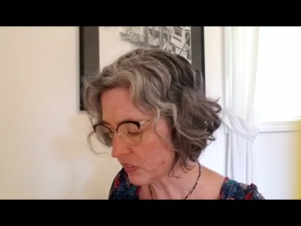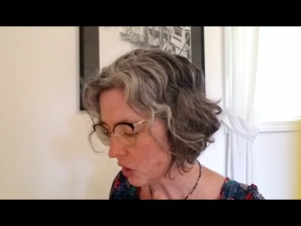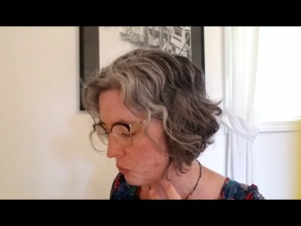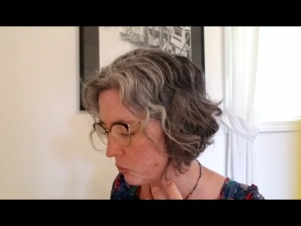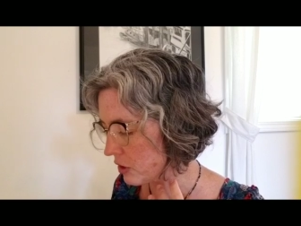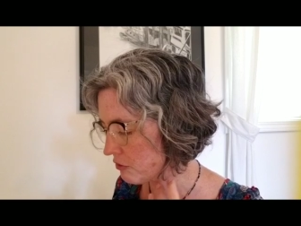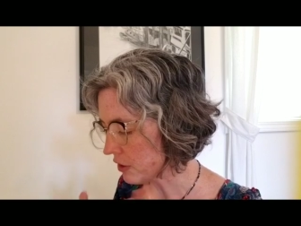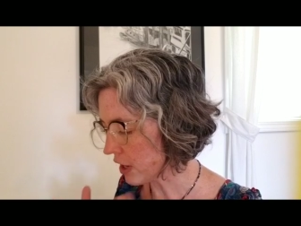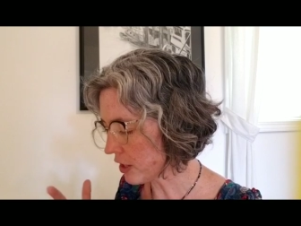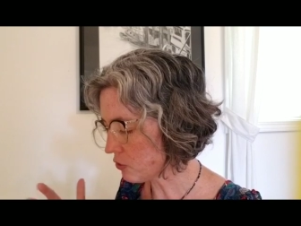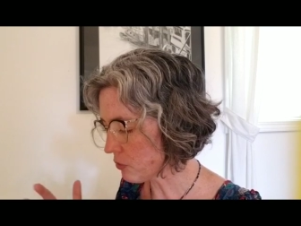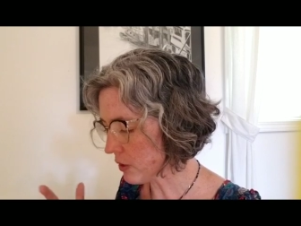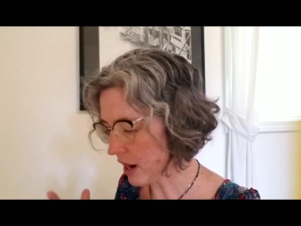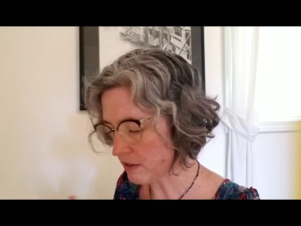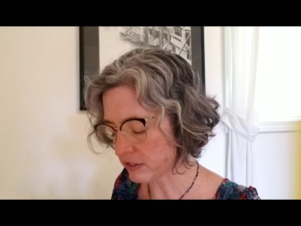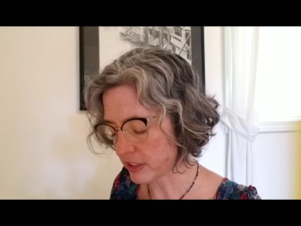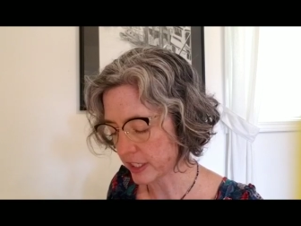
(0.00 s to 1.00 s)
we have
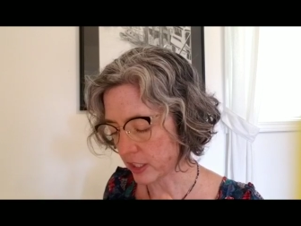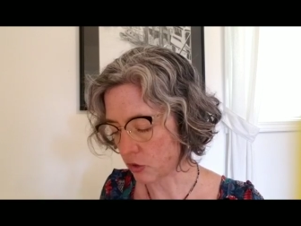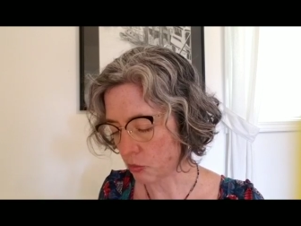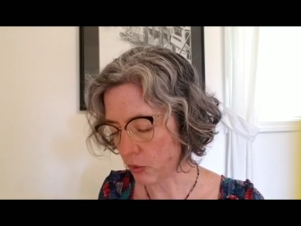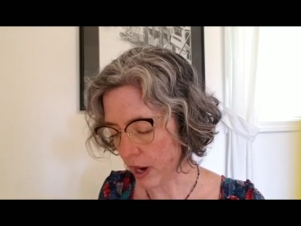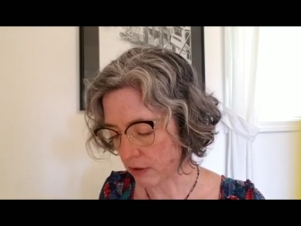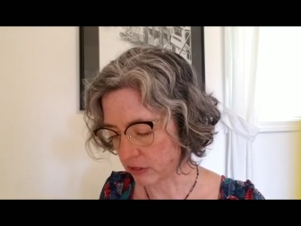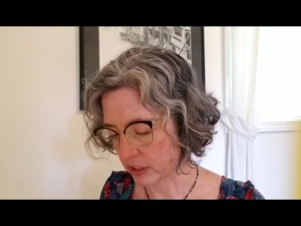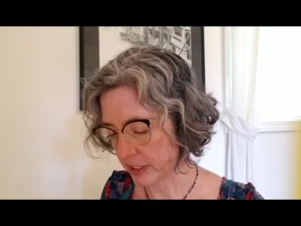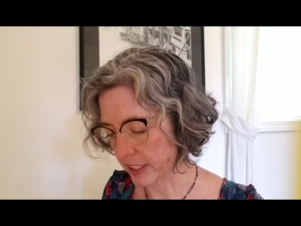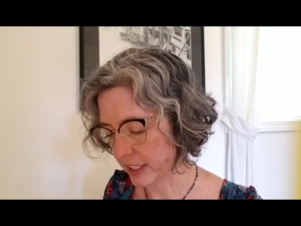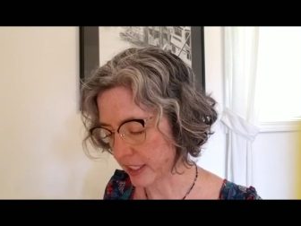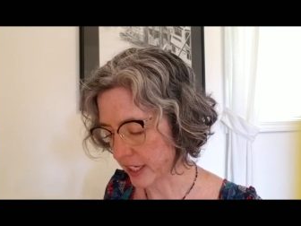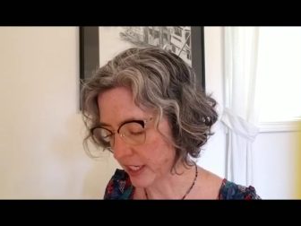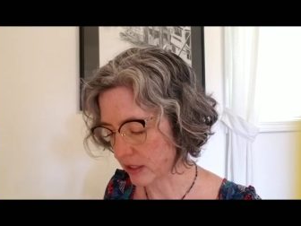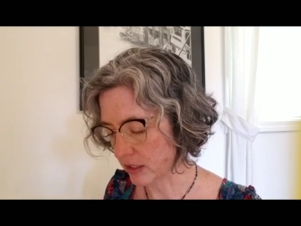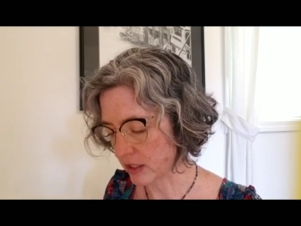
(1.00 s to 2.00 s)
unraveling and raveling,
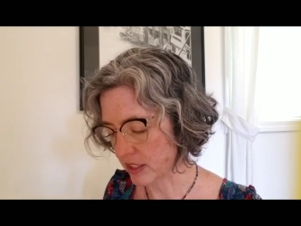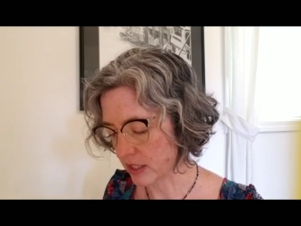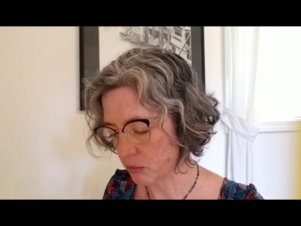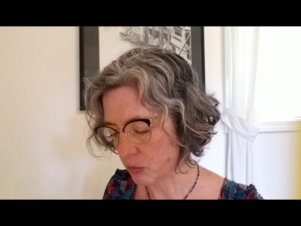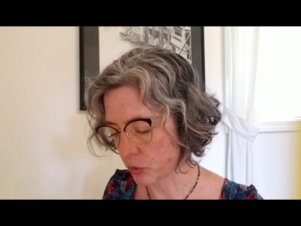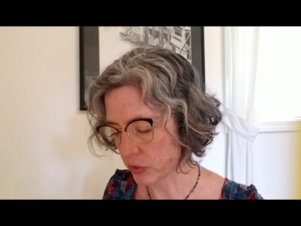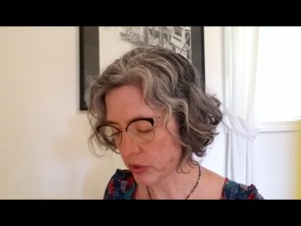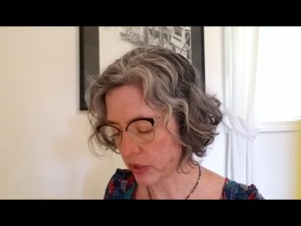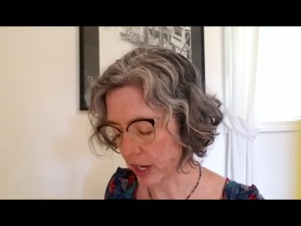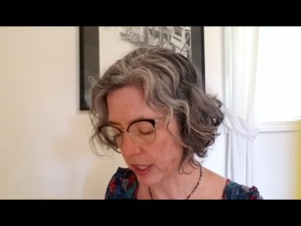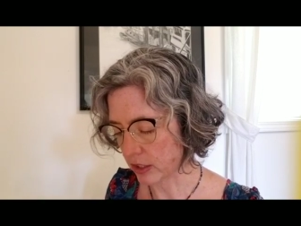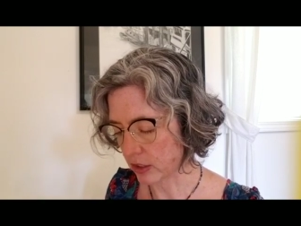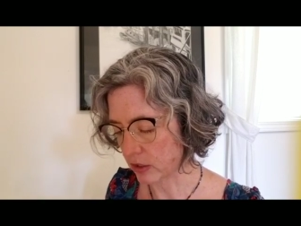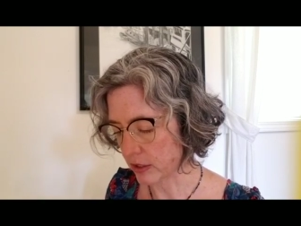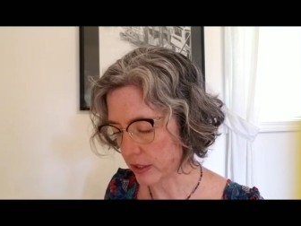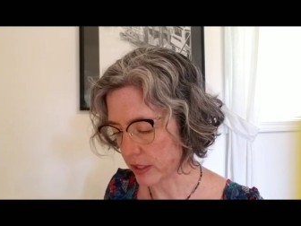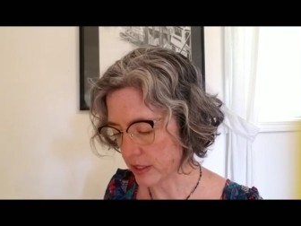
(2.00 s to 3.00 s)
and they both kind of
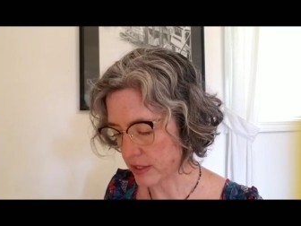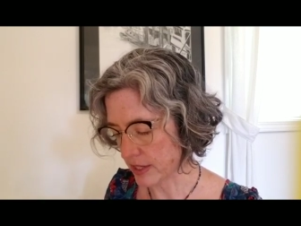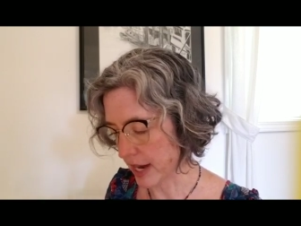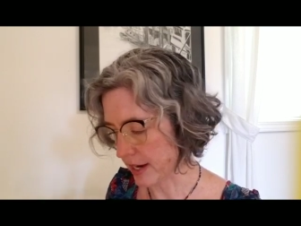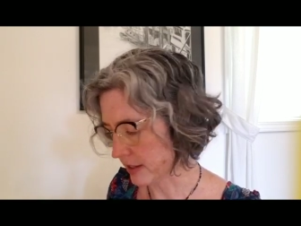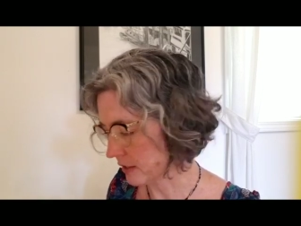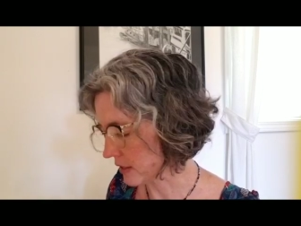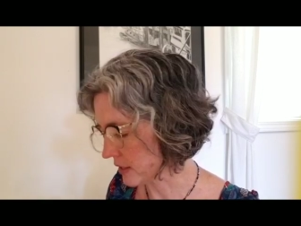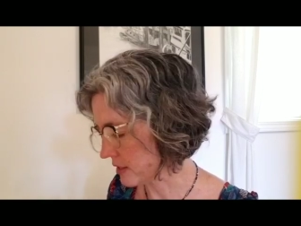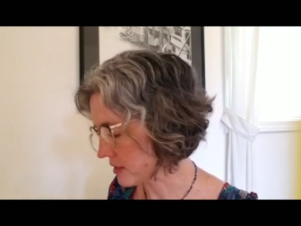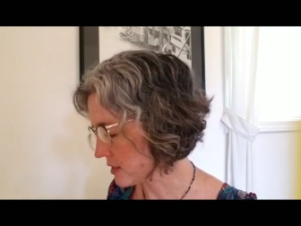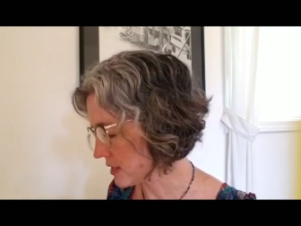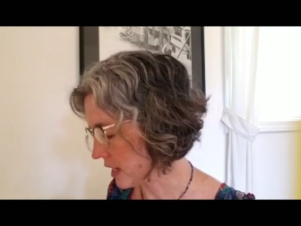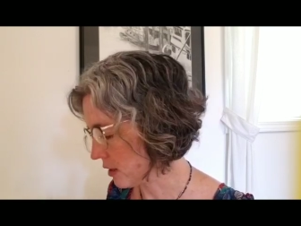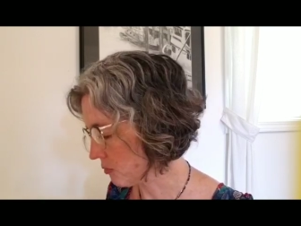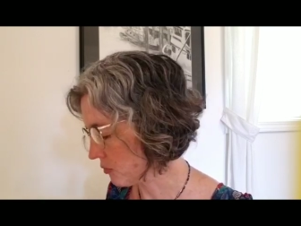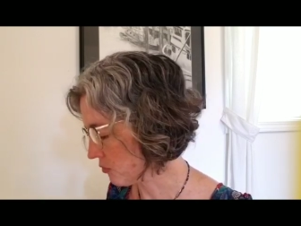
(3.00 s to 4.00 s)
look exactly the
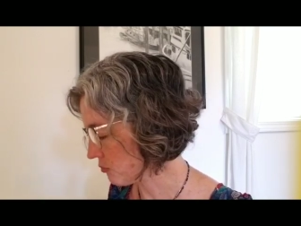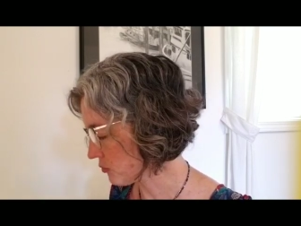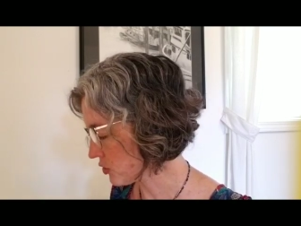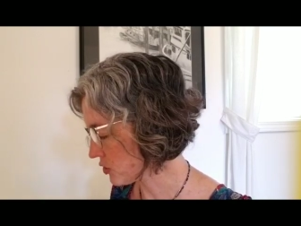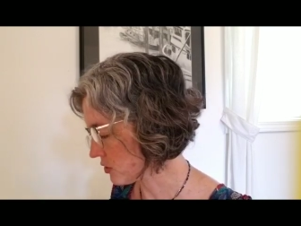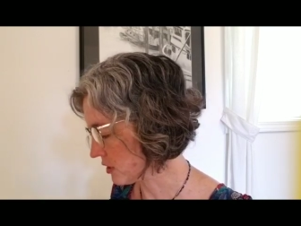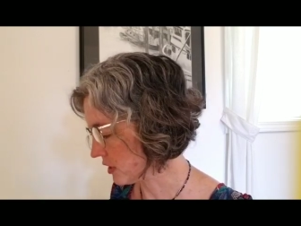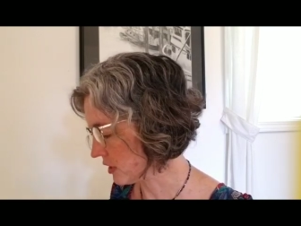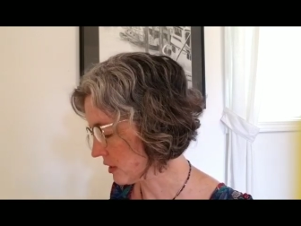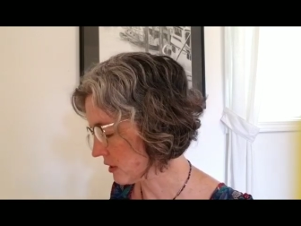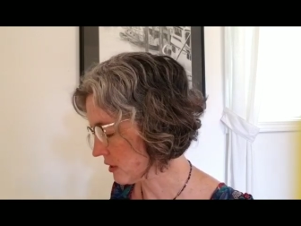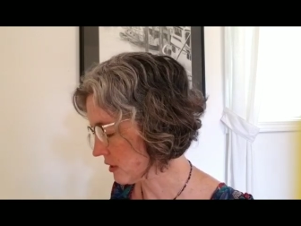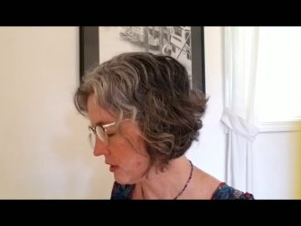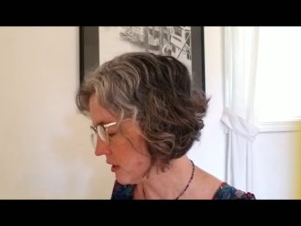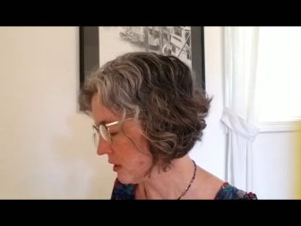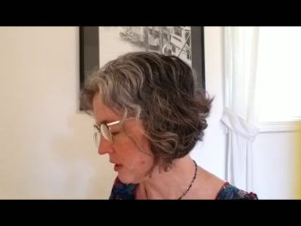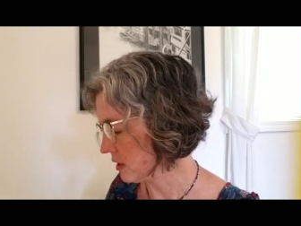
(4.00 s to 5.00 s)
same to the
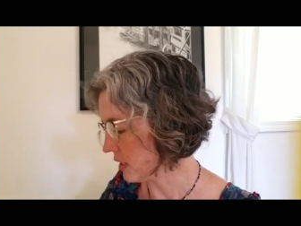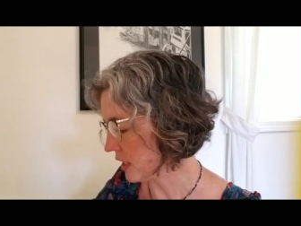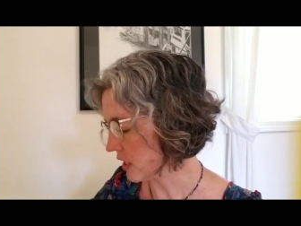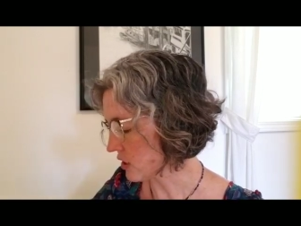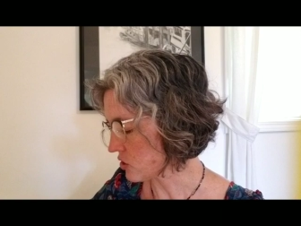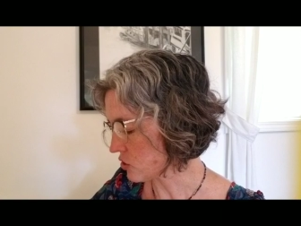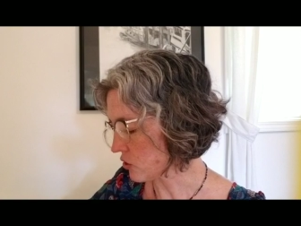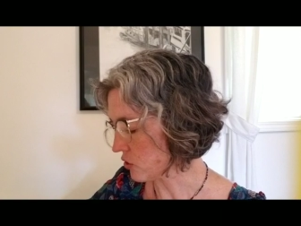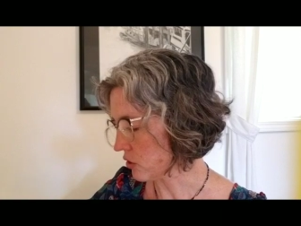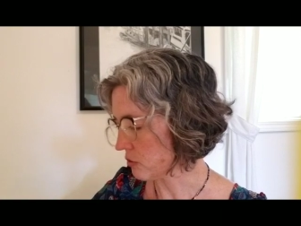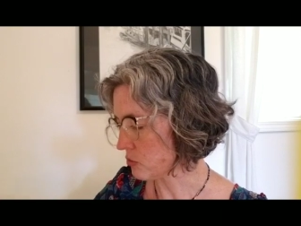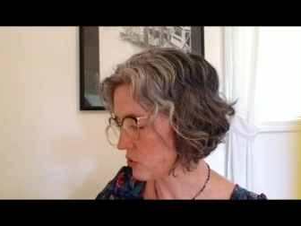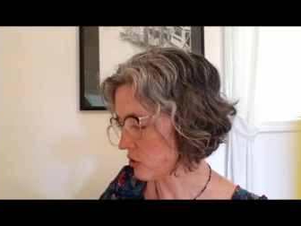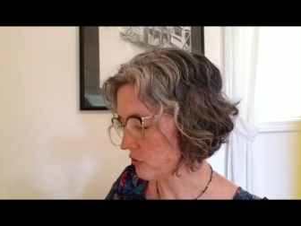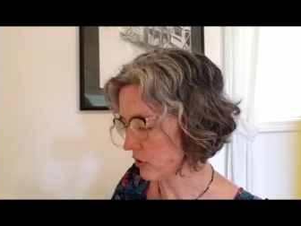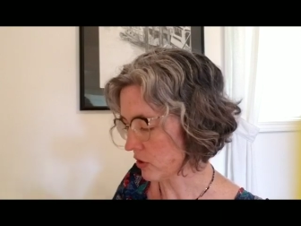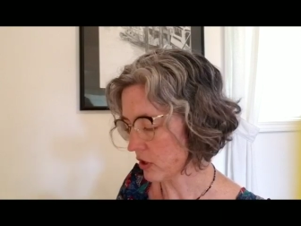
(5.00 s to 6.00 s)
external
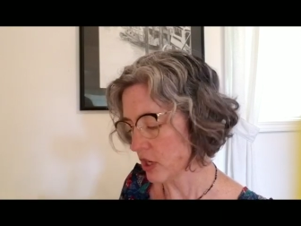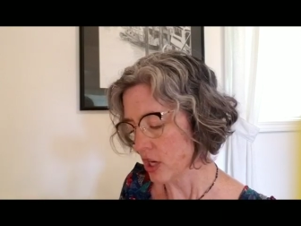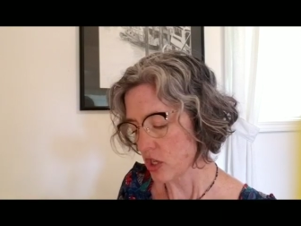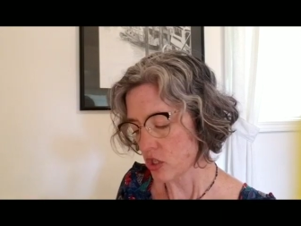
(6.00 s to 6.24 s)
observer.